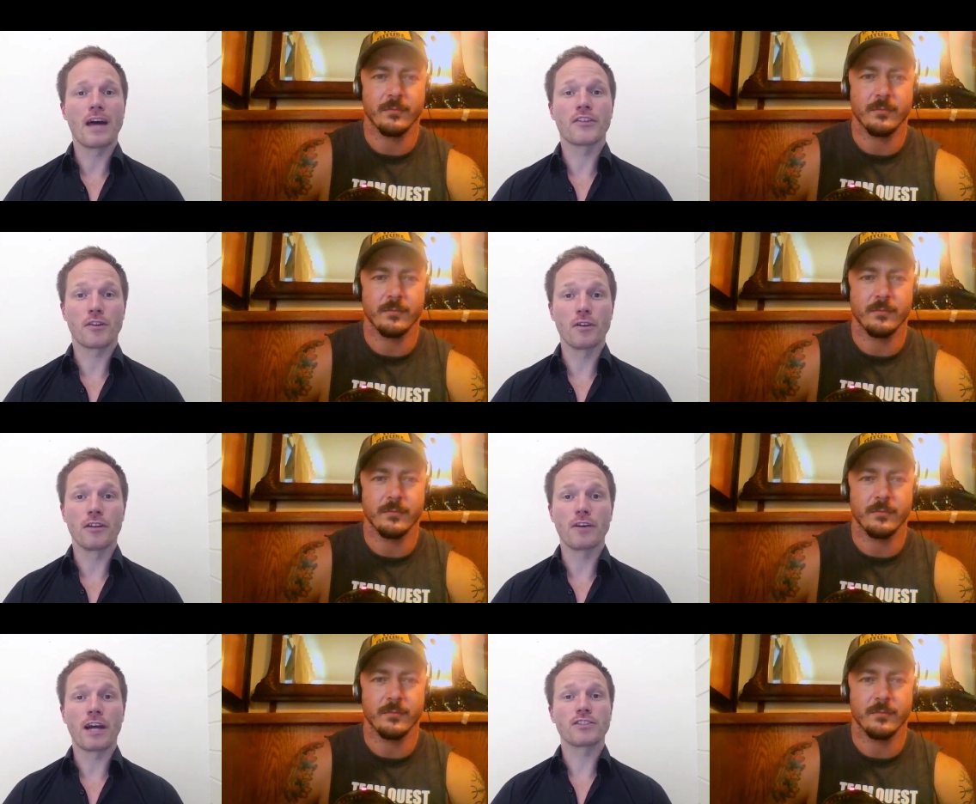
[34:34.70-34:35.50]

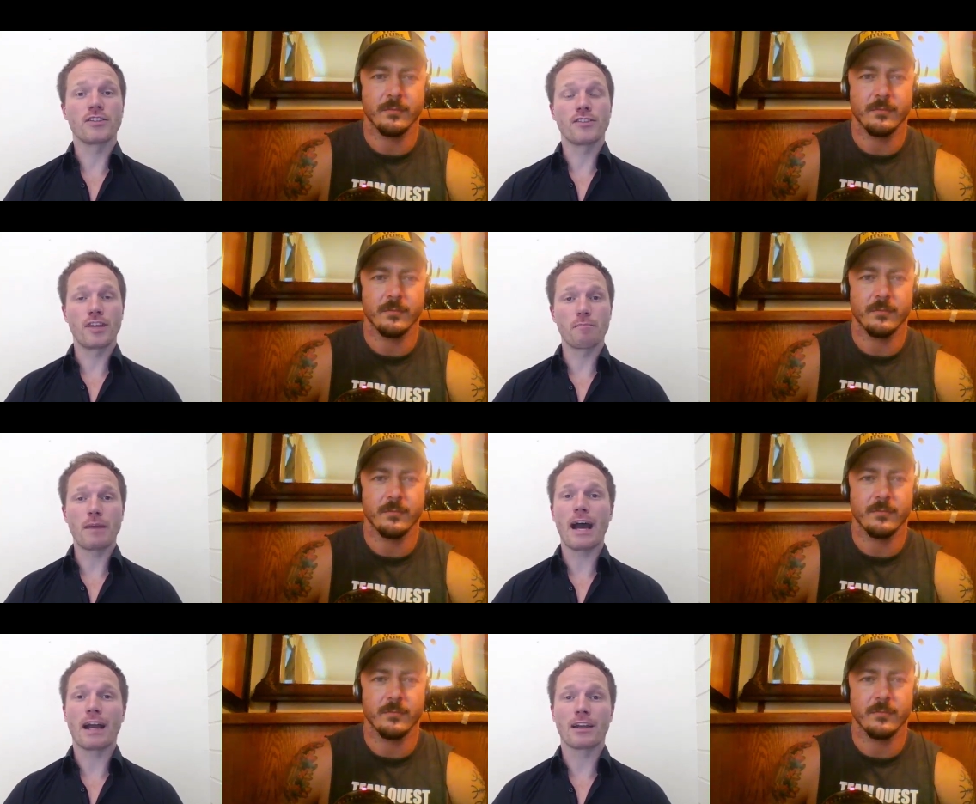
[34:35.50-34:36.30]
Speaker 1: masculine to actually
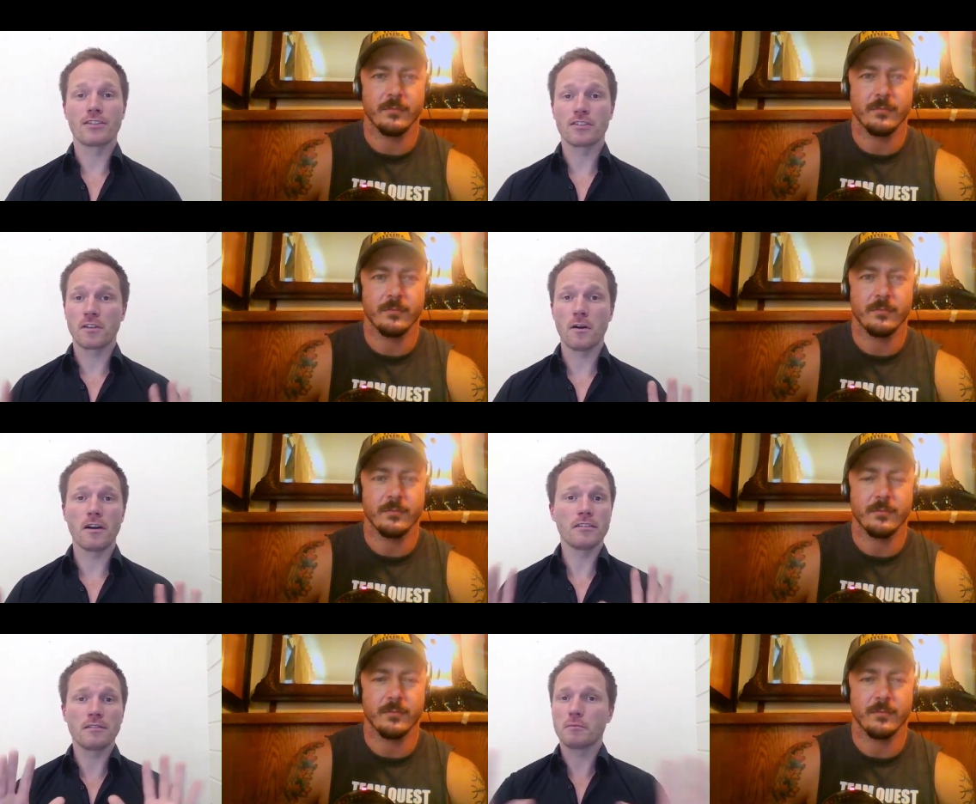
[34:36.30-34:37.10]
sit back and just go,
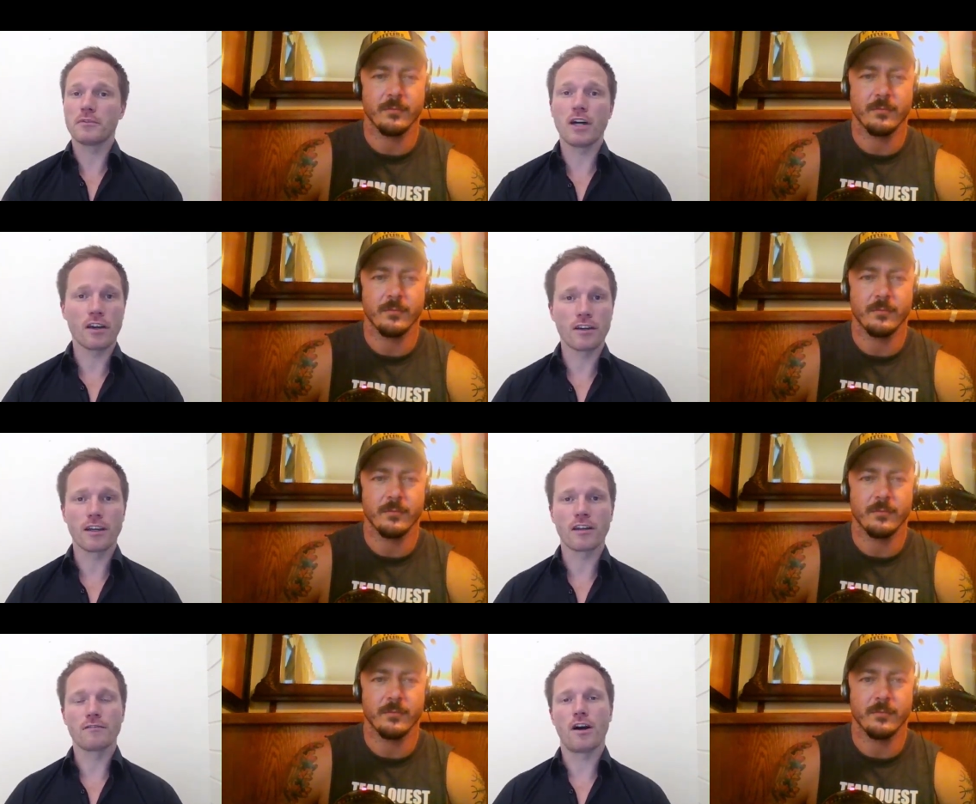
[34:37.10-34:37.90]
all right, I'm not going
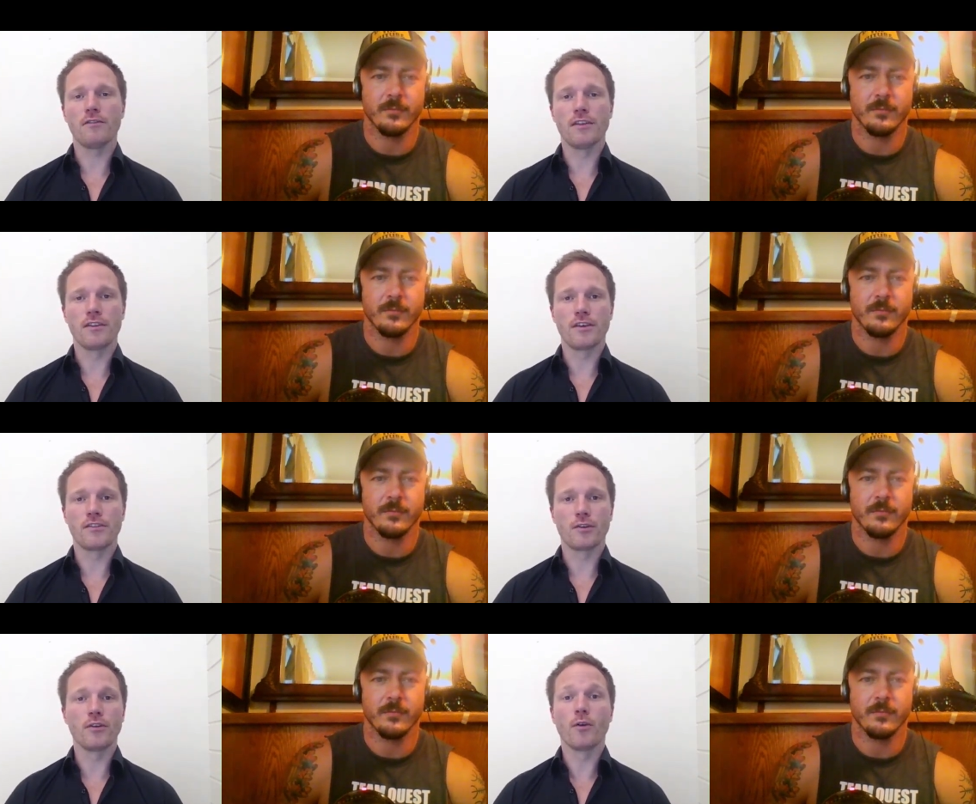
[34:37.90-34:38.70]
to get involved in
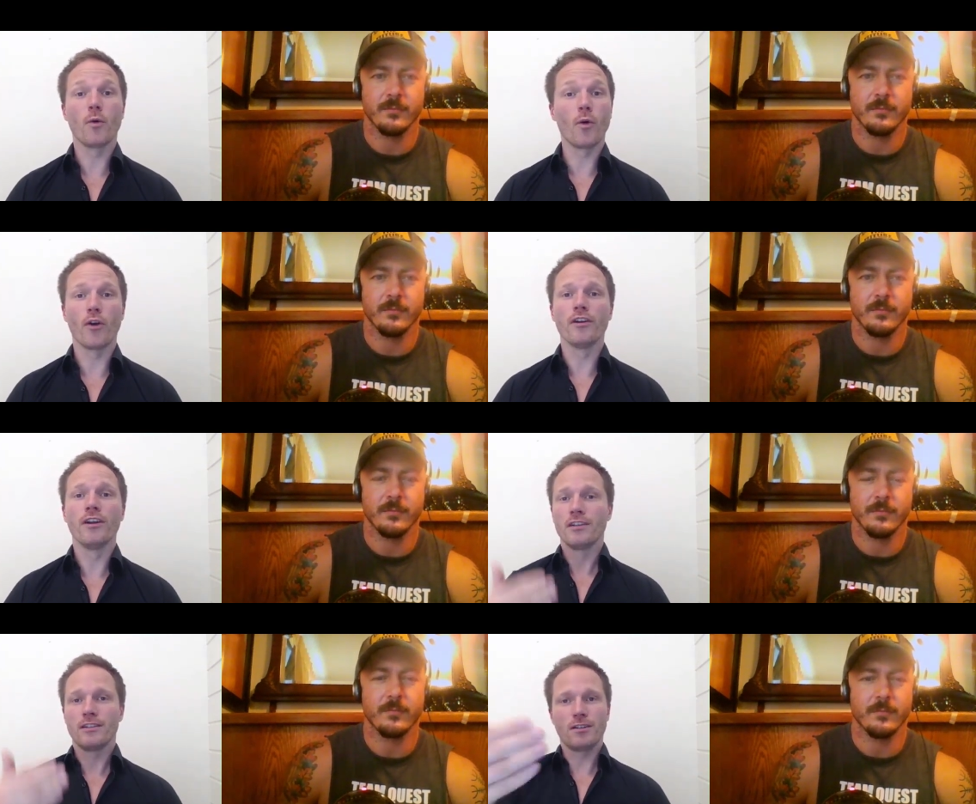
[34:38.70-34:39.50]
this, or
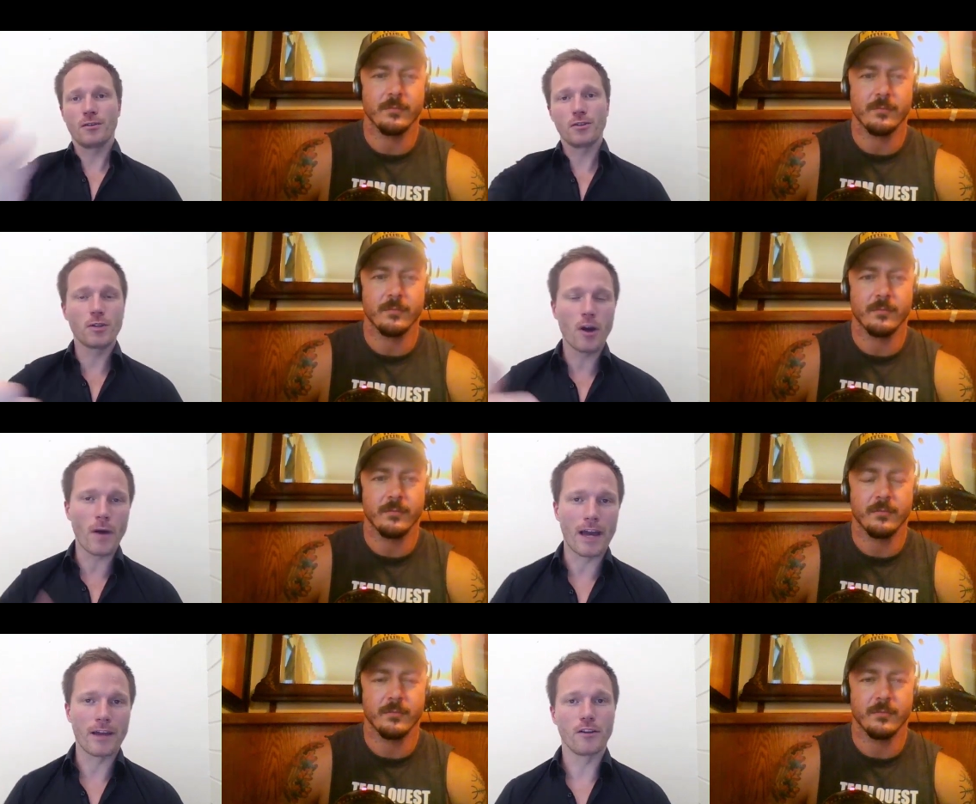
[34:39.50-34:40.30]
or you know you
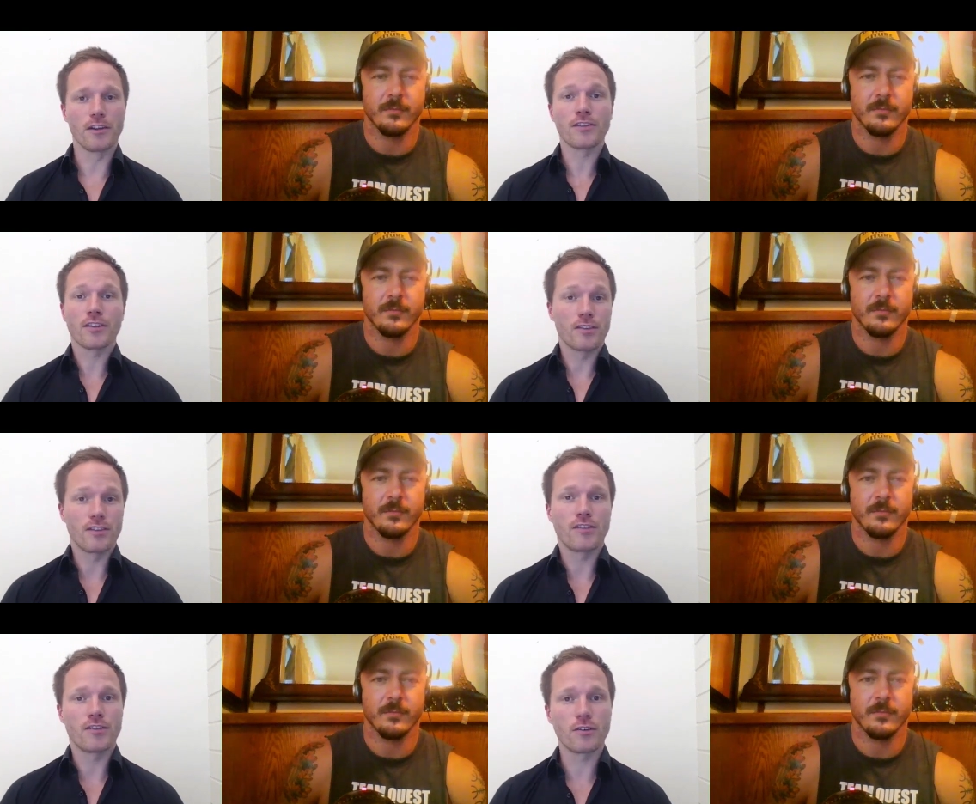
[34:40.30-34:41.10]
go handle this
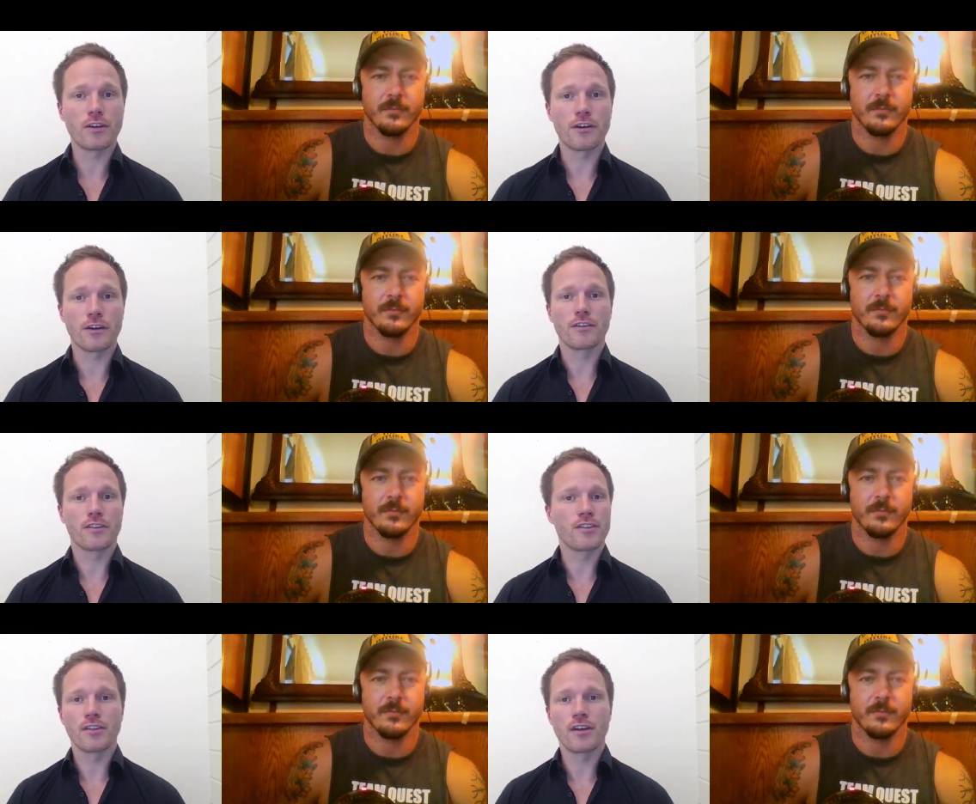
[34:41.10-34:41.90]
because this is your area,
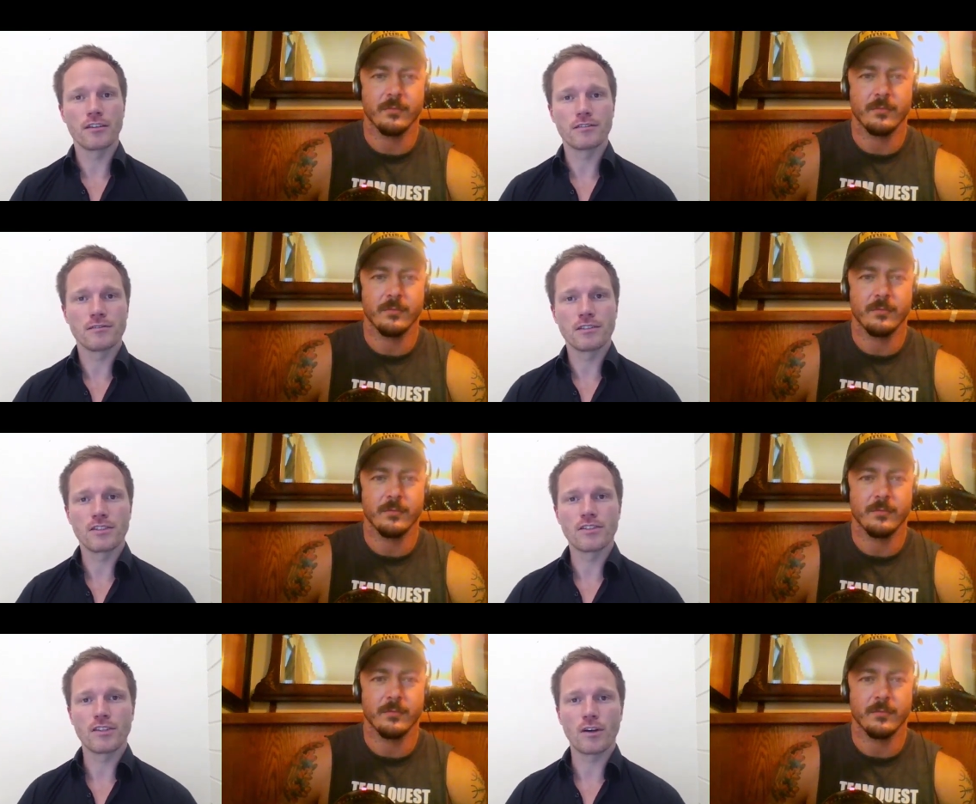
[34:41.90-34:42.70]
this is not
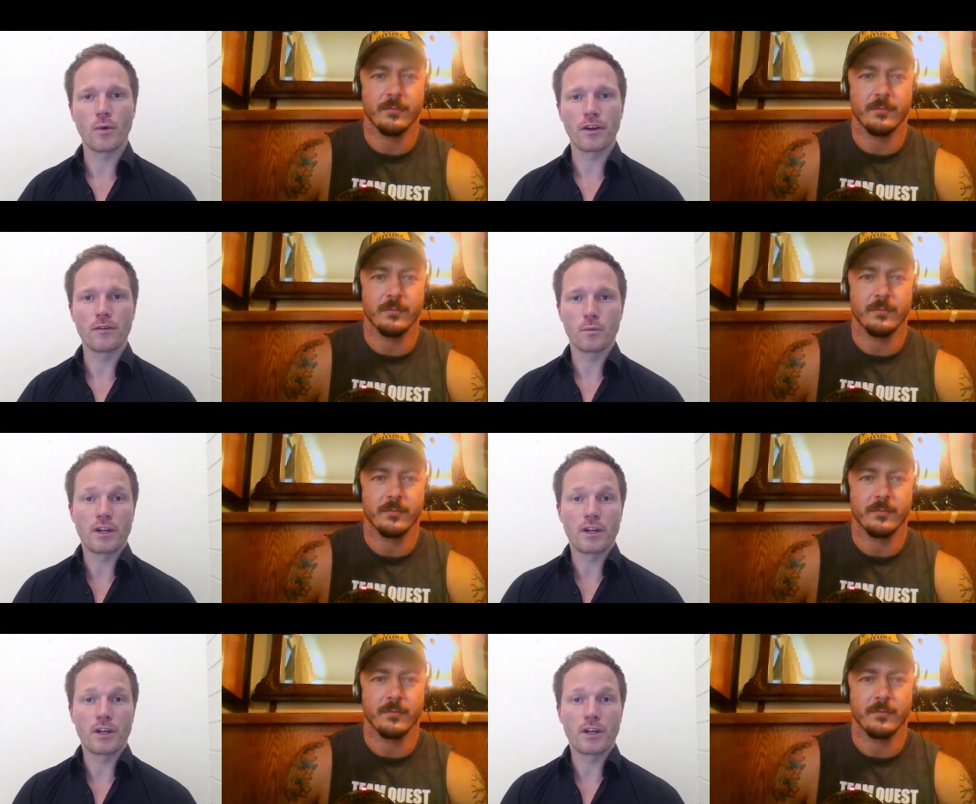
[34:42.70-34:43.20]
this is not what